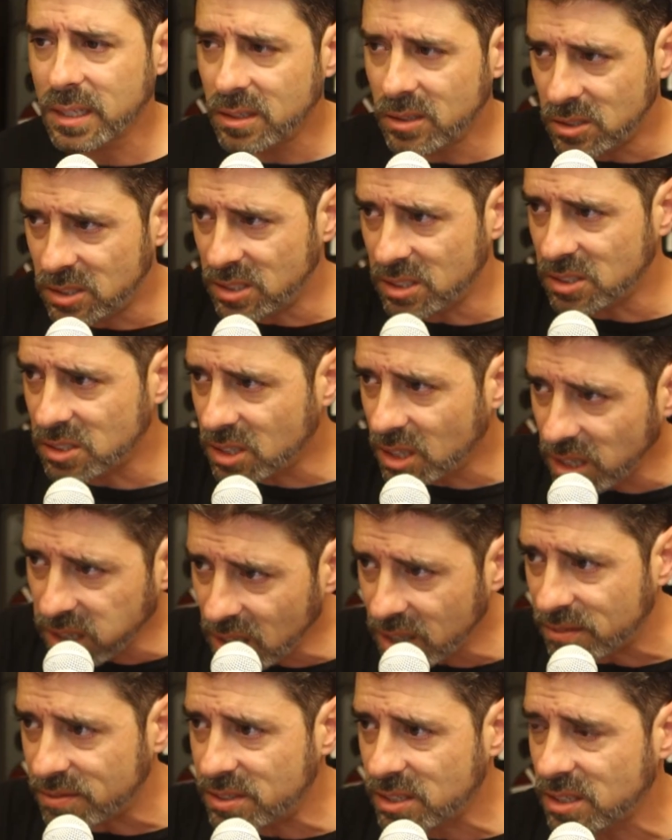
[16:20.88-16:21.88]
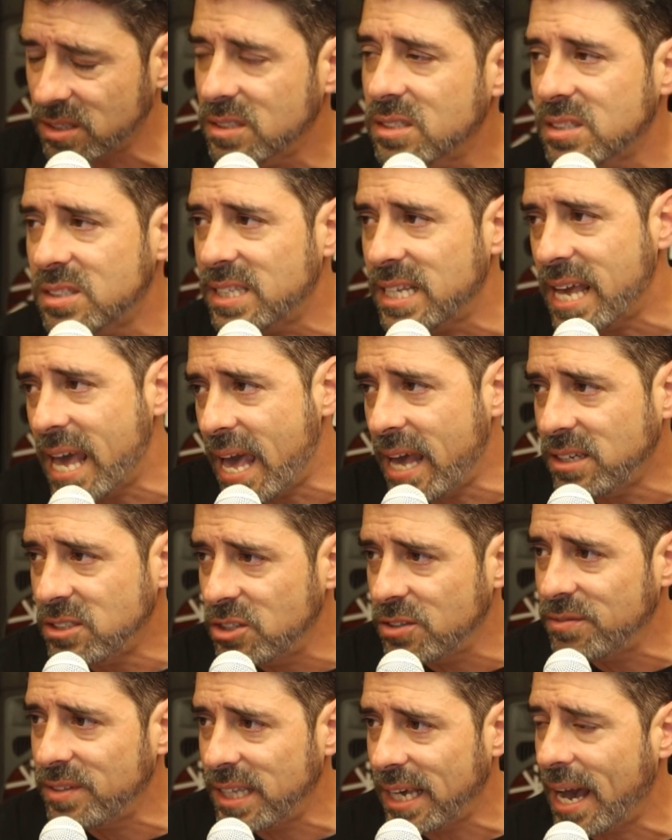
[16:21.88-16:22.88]
there's these cliffs because it's the
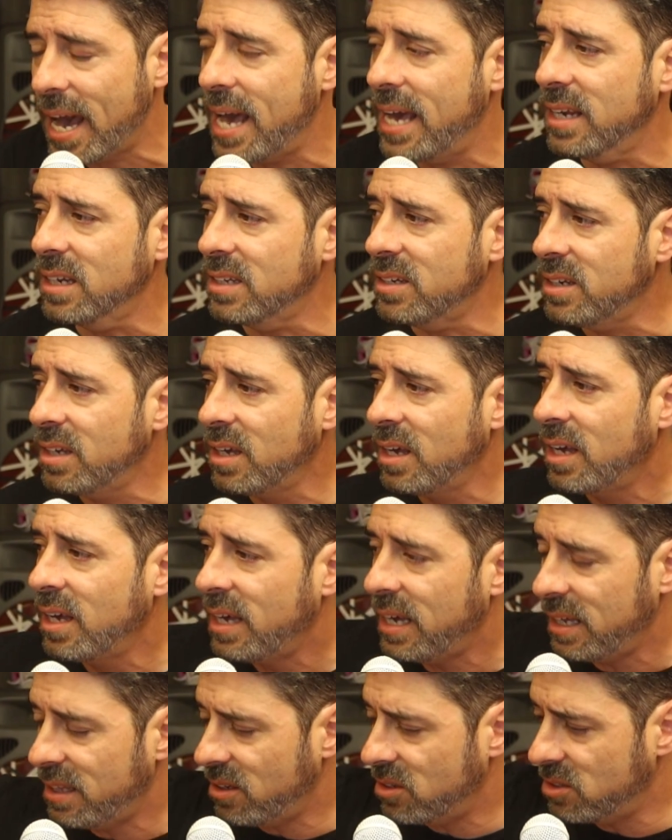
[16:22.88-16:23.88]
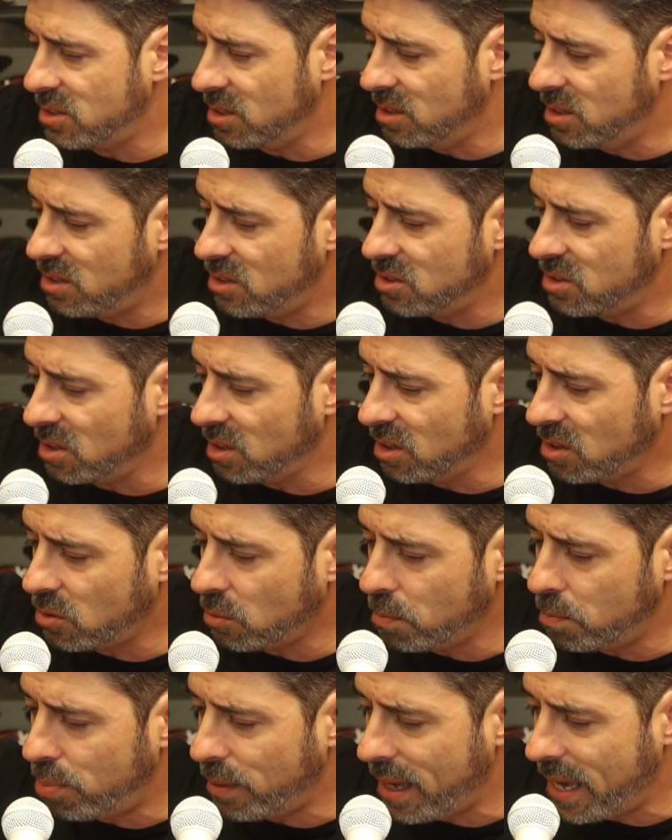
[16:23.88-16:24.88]
edge of the island. And there's a
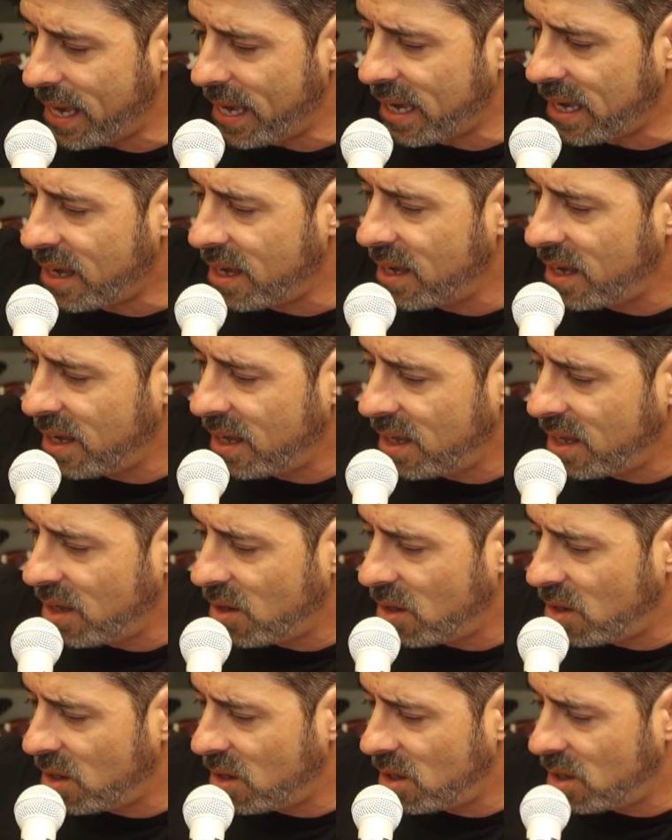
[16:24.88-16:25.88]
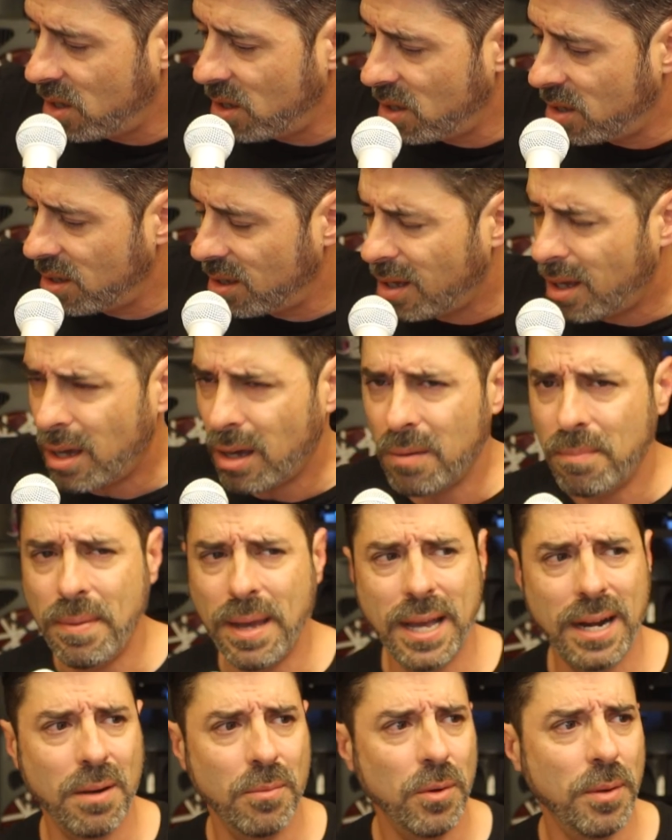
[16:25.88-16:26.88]
little bay. Oh,
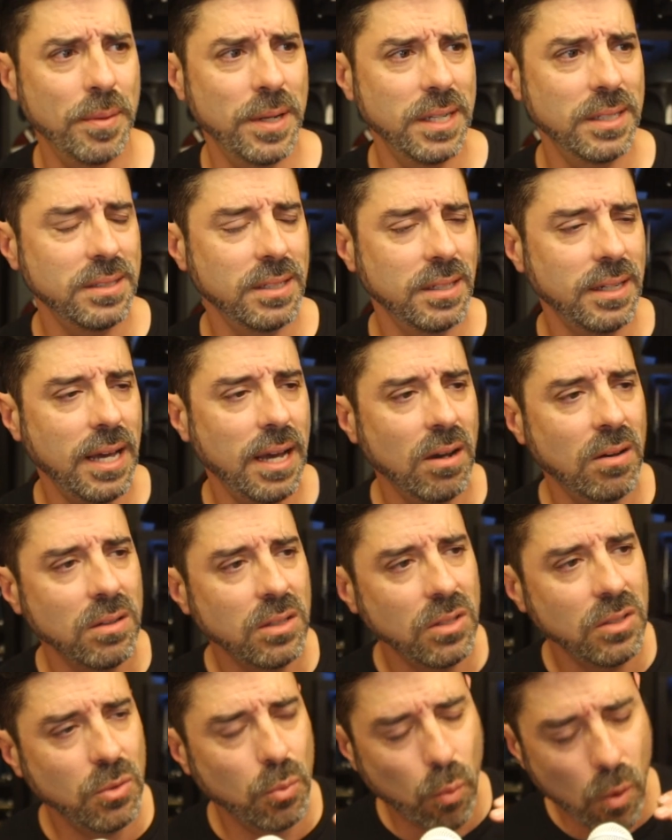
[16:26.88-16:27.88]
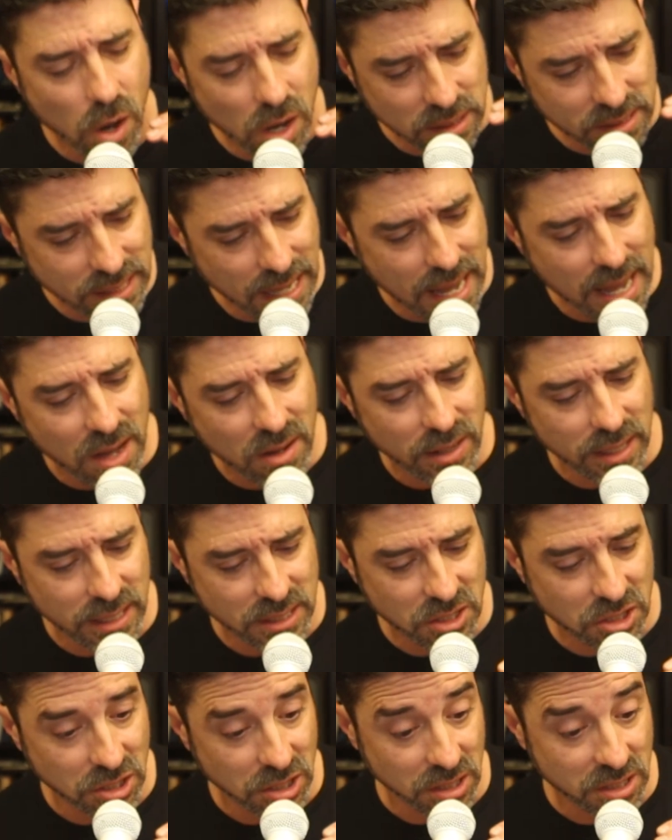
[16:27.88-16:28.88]
man, I'm reminiscing now. You walk down, and
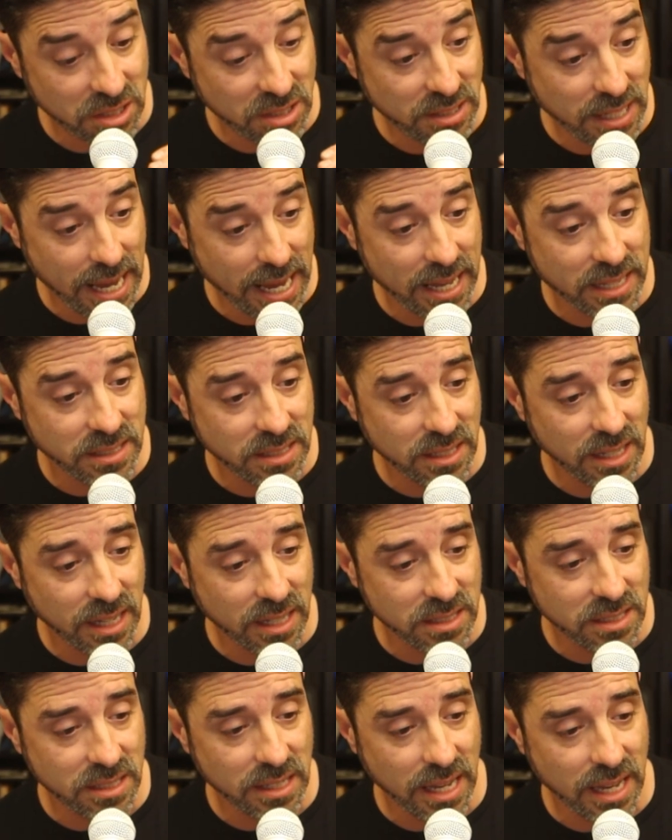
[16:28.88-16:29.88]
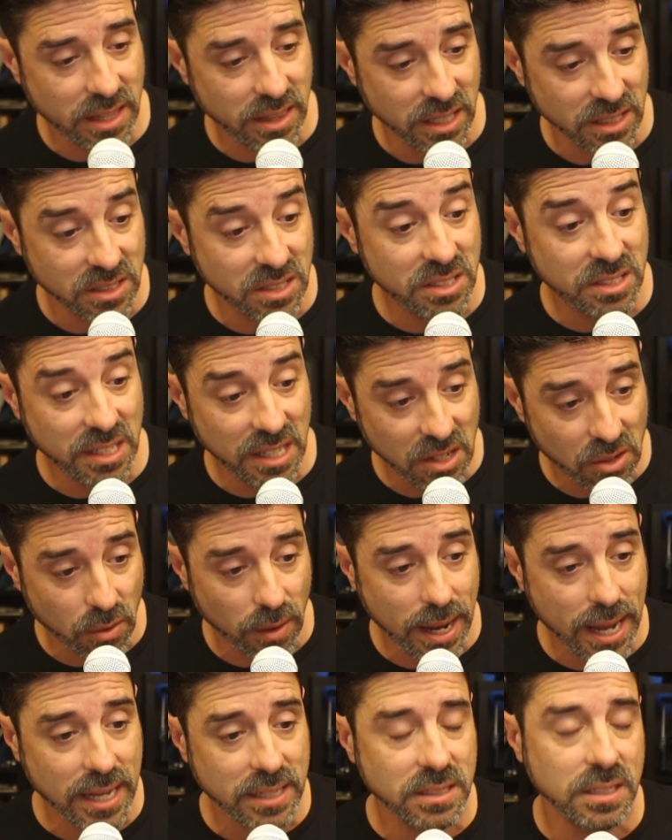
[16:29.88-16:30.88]
it's just sand, sand, sand, then
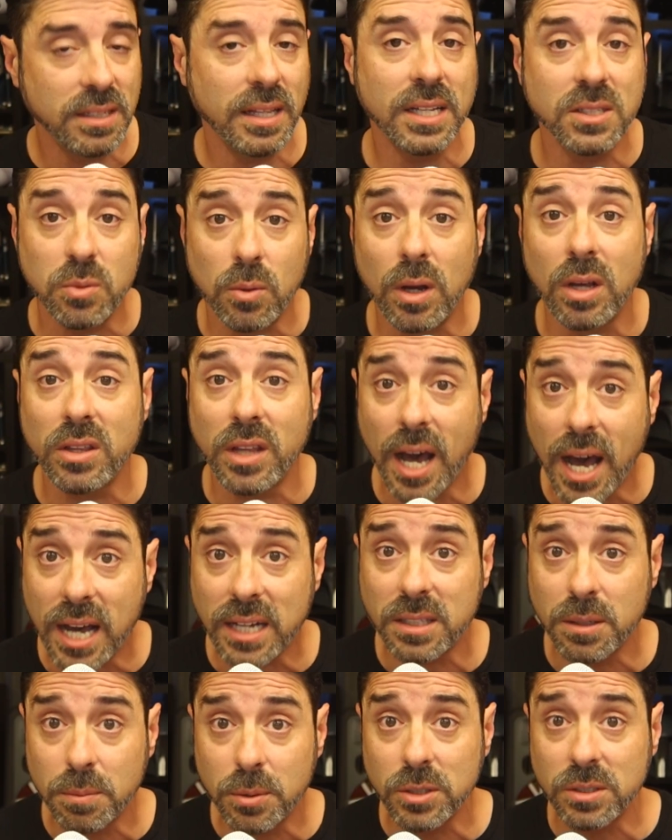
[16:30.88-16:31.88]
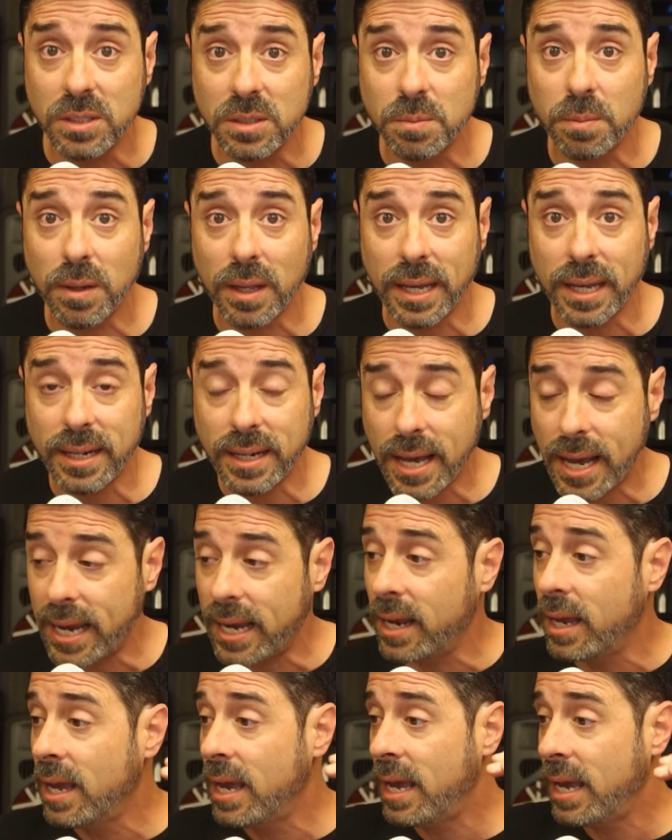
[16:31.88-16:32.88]
seagrass, and that's where all the octopuses play at night.